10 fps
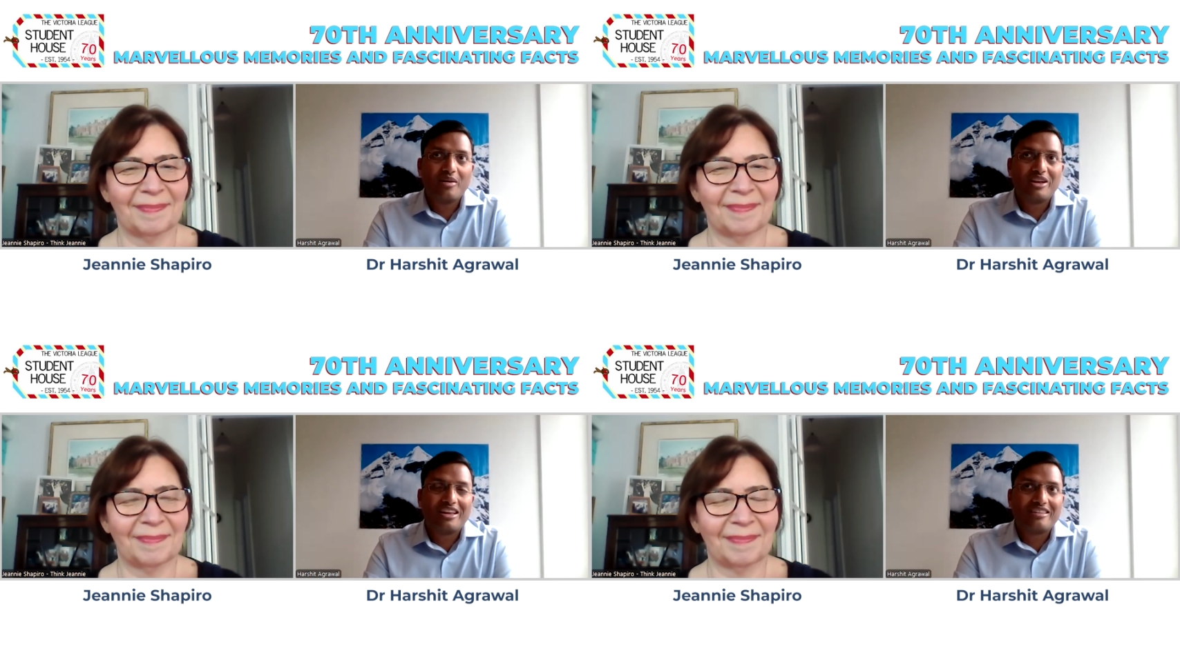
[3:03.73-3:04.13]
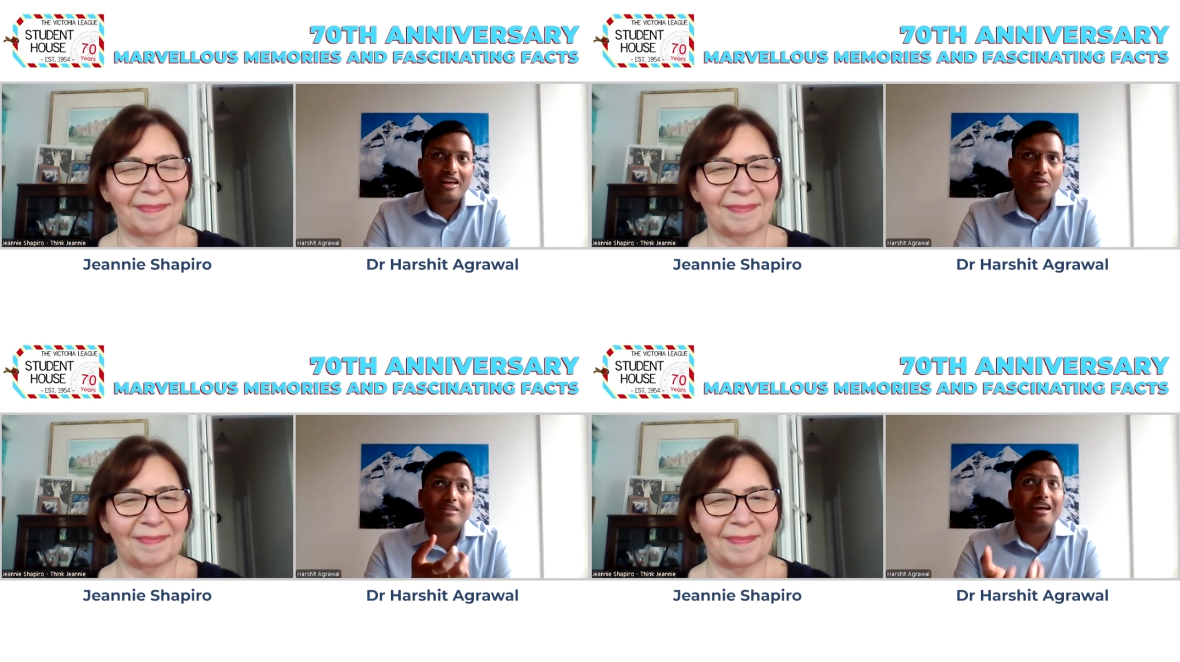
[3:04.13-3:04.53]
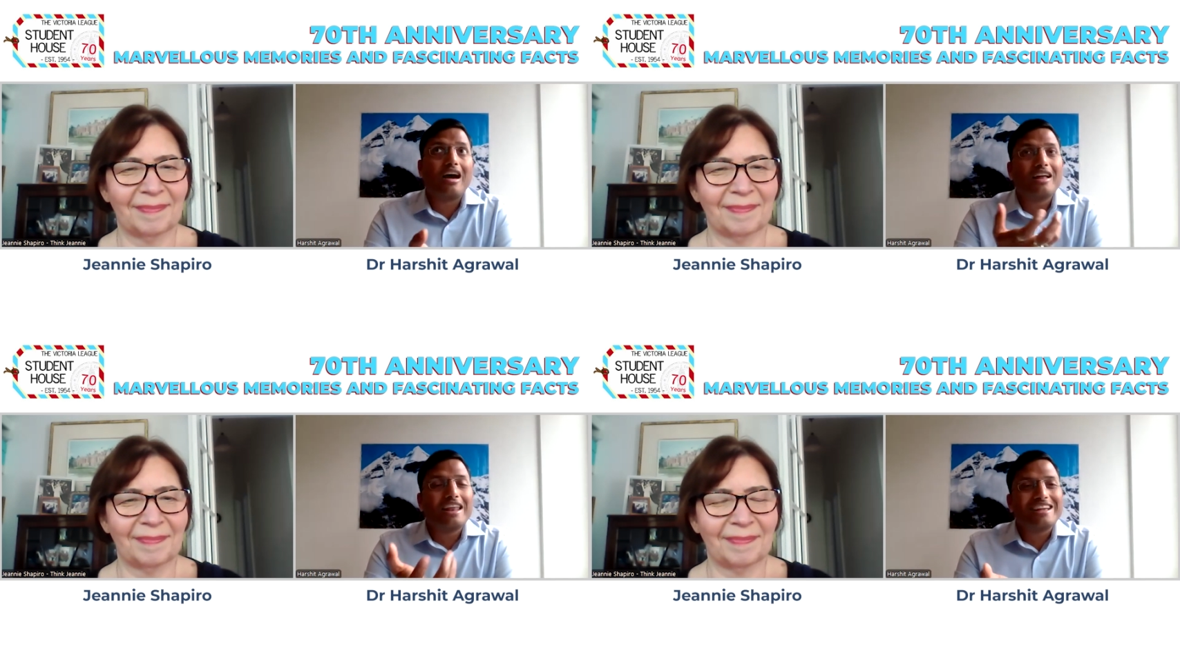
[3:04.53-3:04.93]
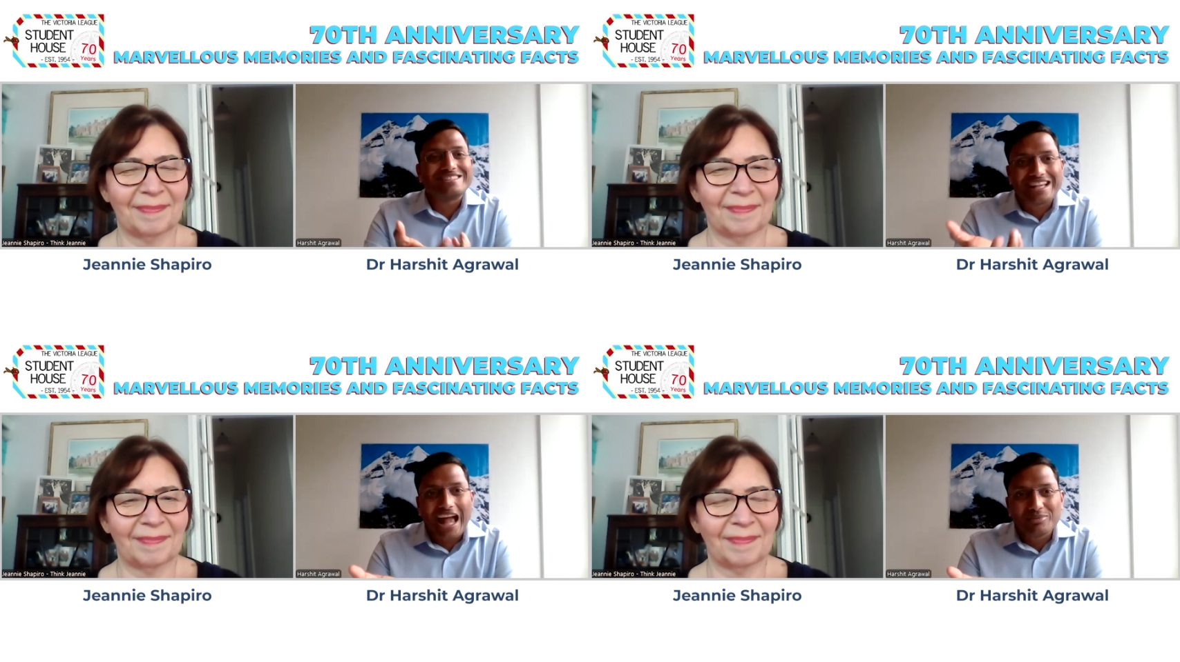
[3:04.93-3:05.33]
Speaker 1: because there are like
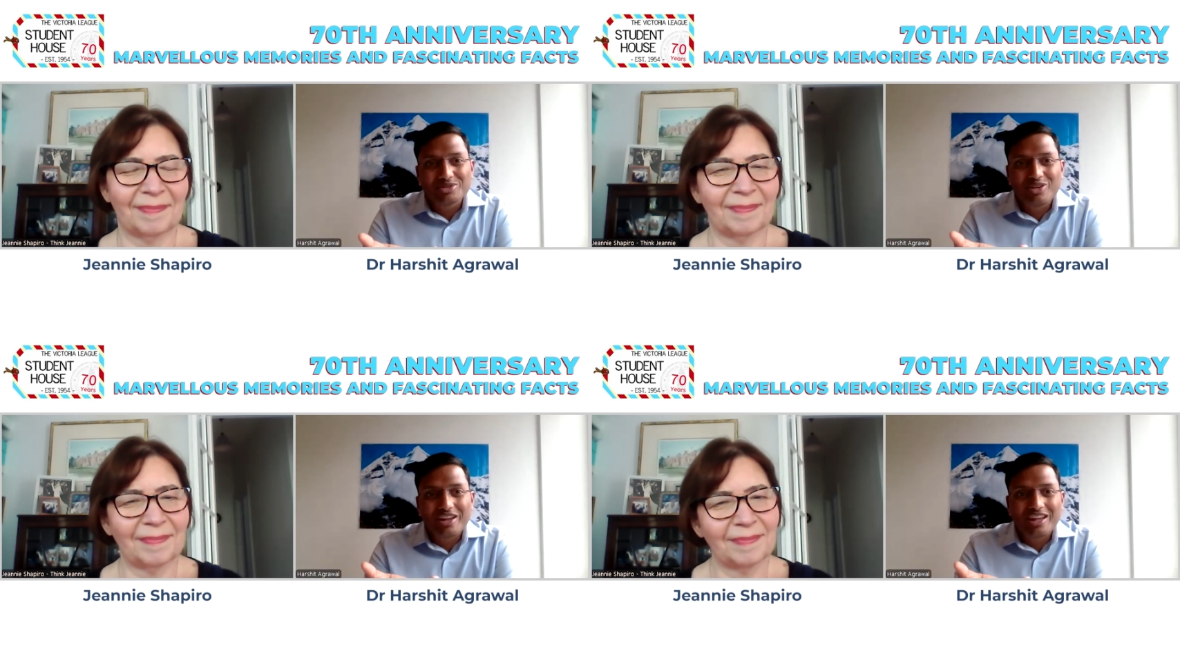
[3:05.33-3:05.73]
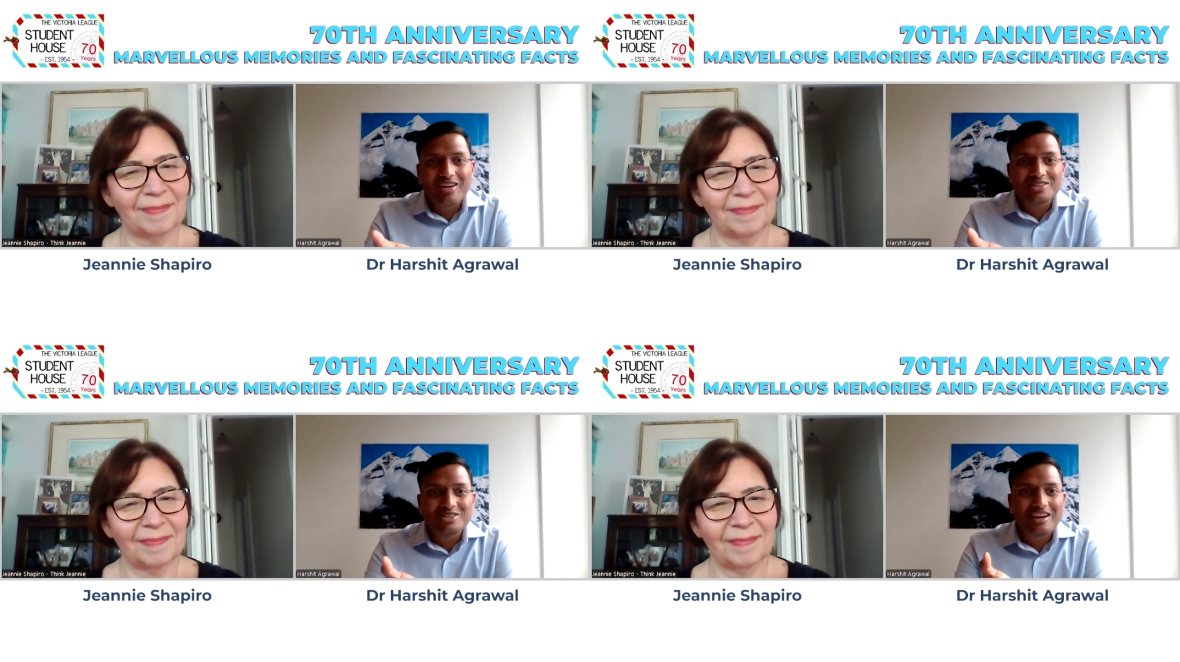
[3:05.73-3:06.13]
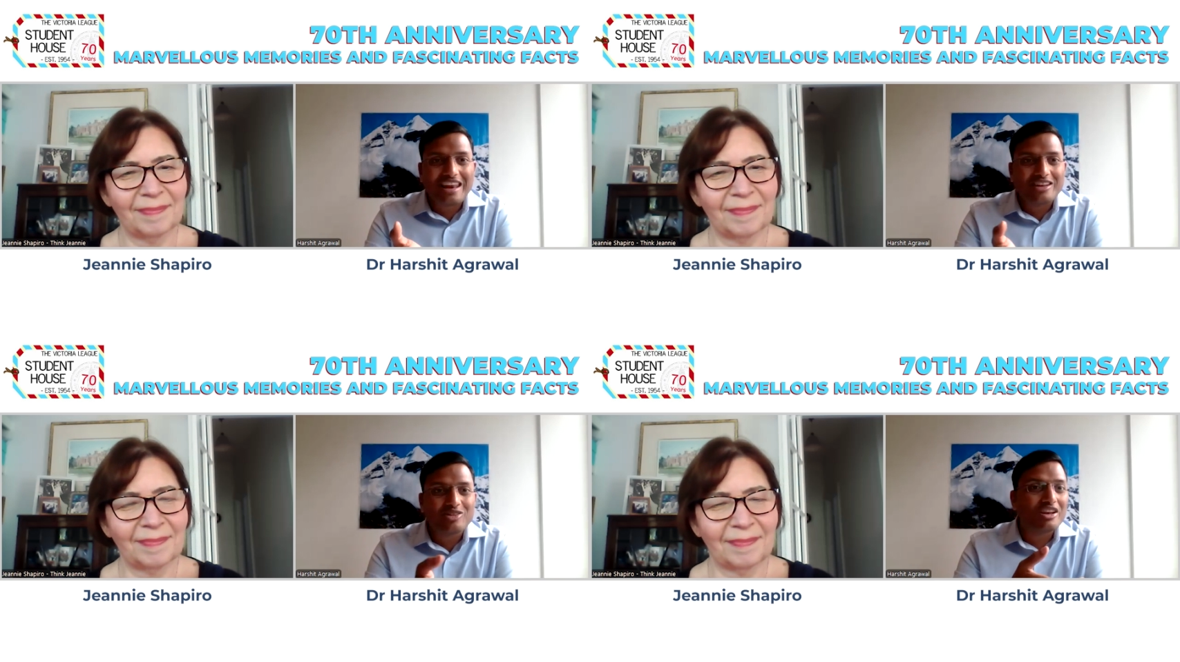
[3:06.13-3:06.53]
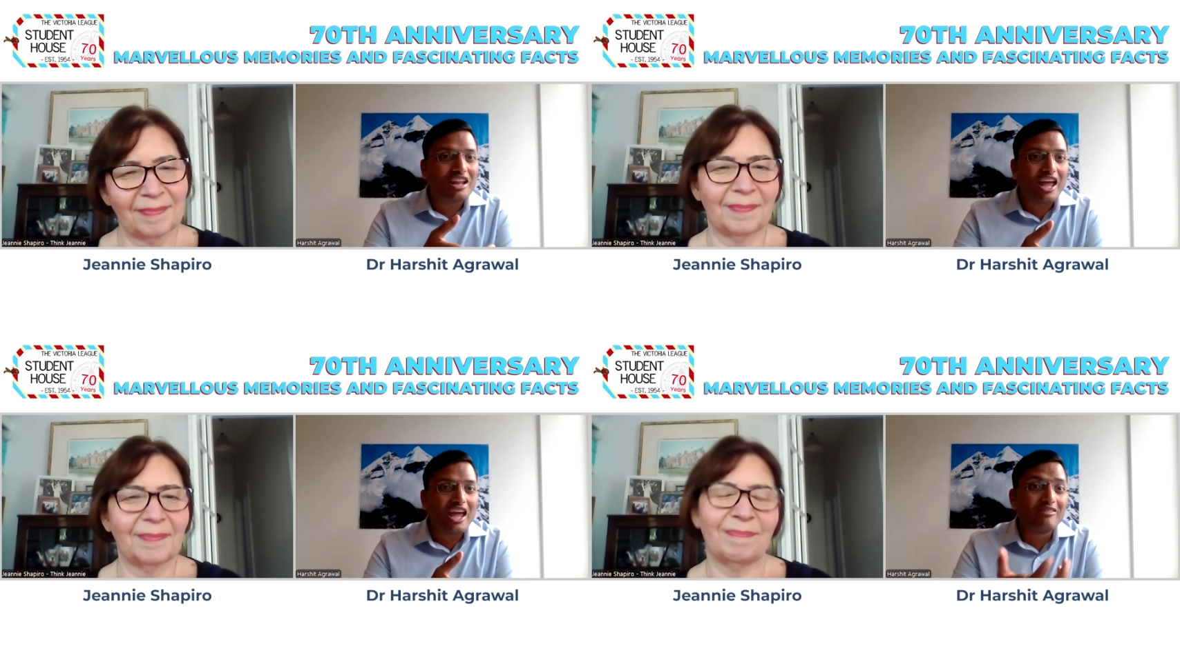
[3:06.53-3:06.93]
scams going on so you're like
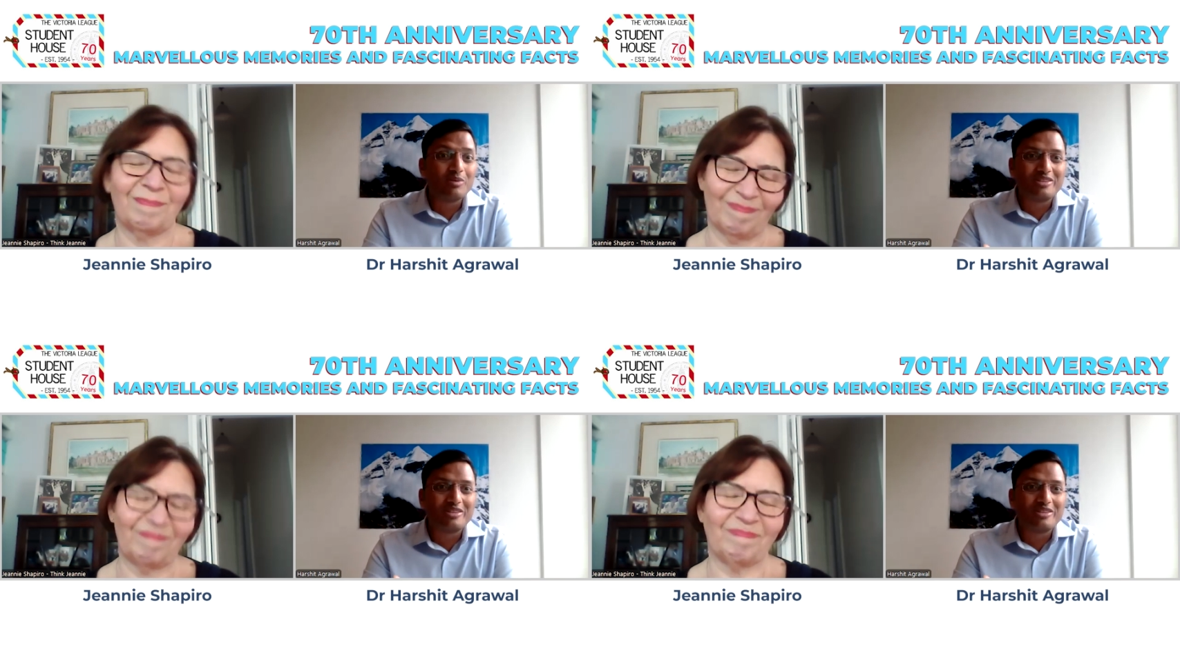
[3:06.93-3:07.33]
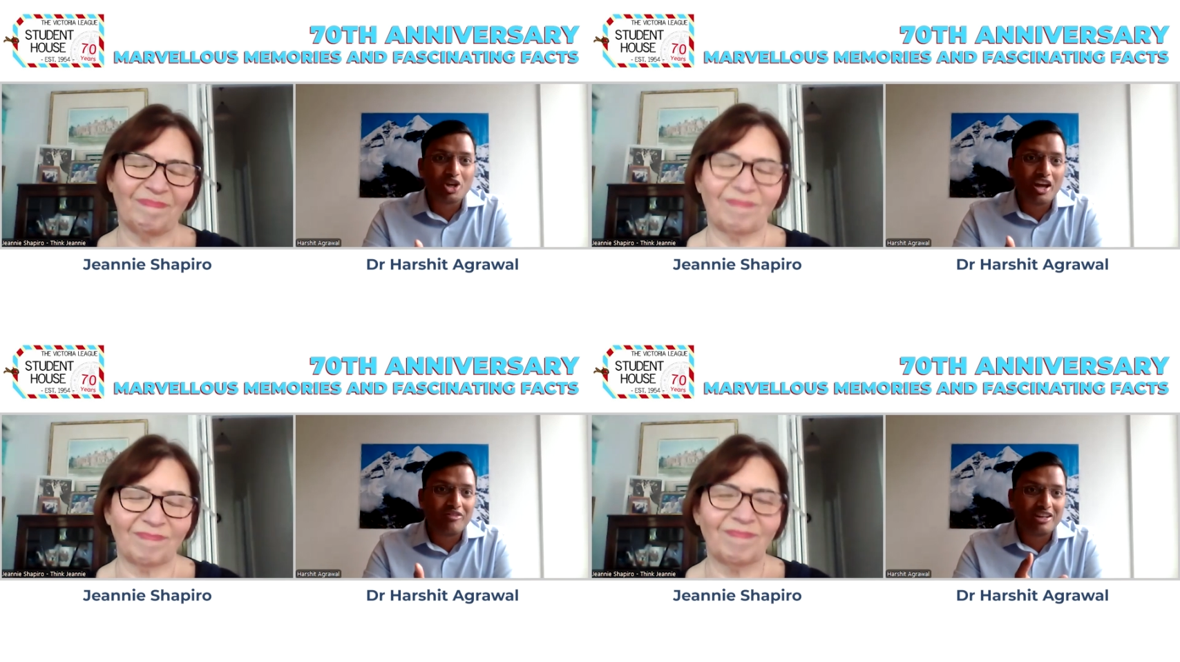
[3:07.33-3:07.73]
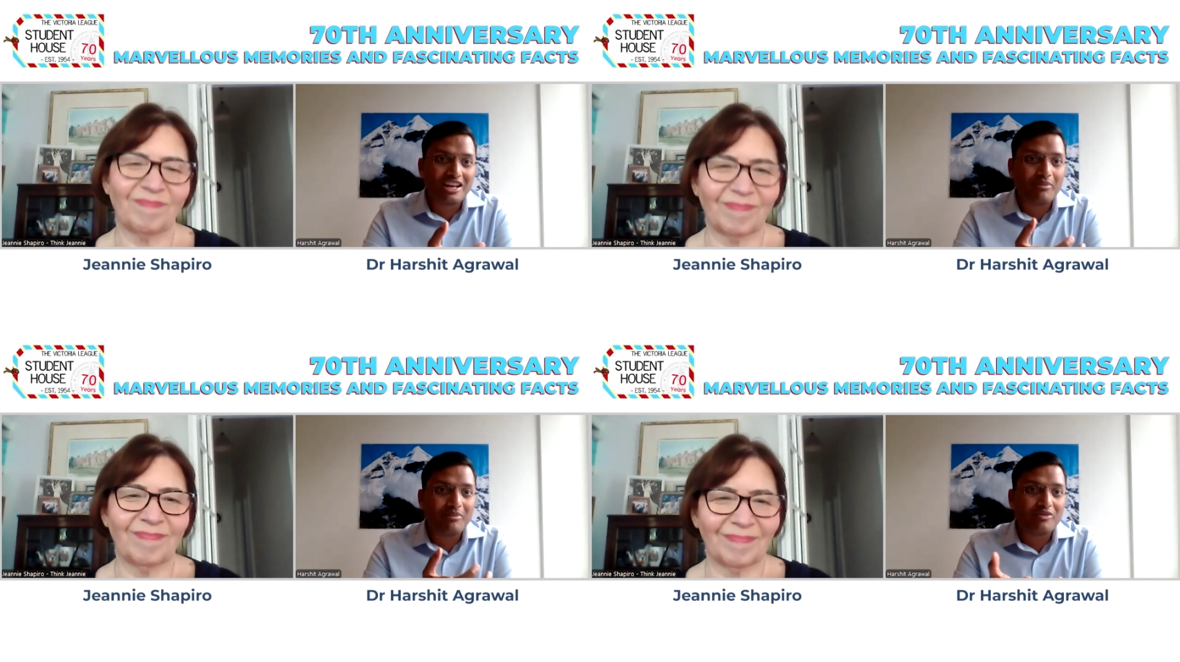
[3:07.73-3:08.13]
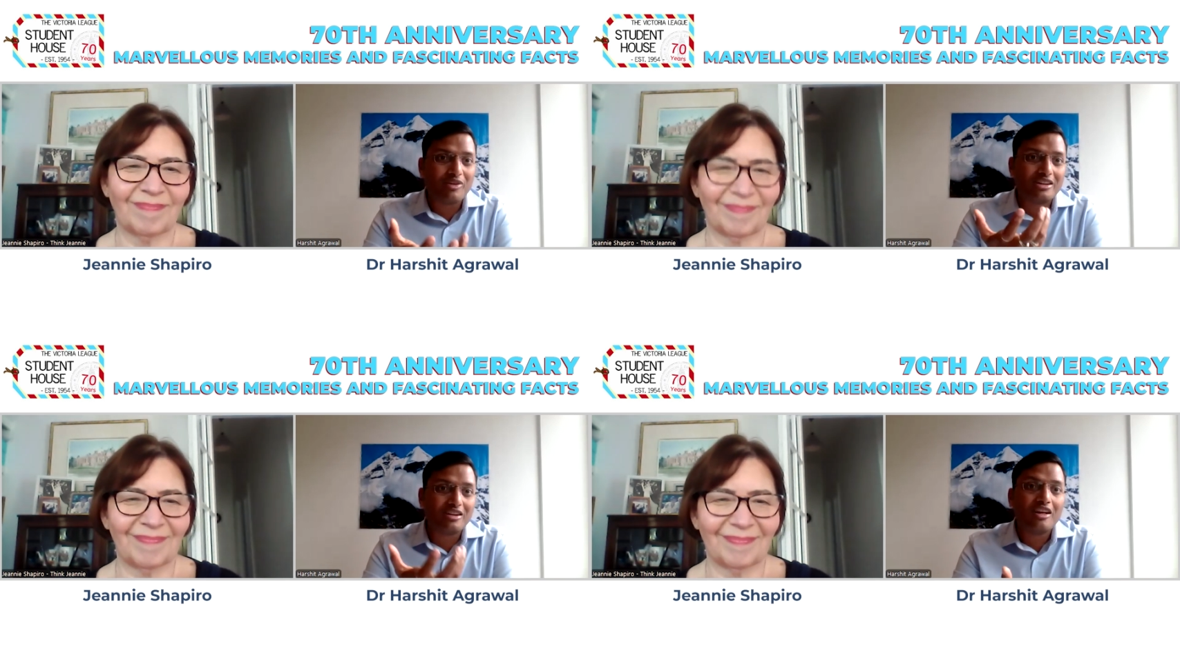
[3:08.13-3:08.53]
not 100% sure every time like
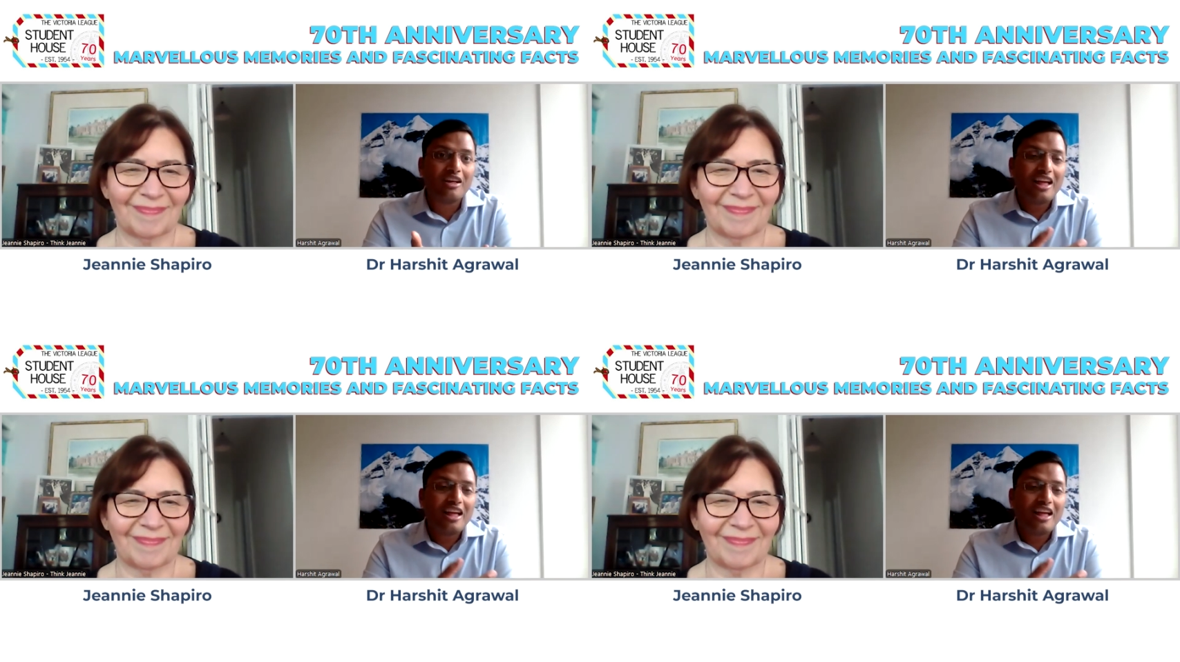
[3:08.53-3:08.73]
whether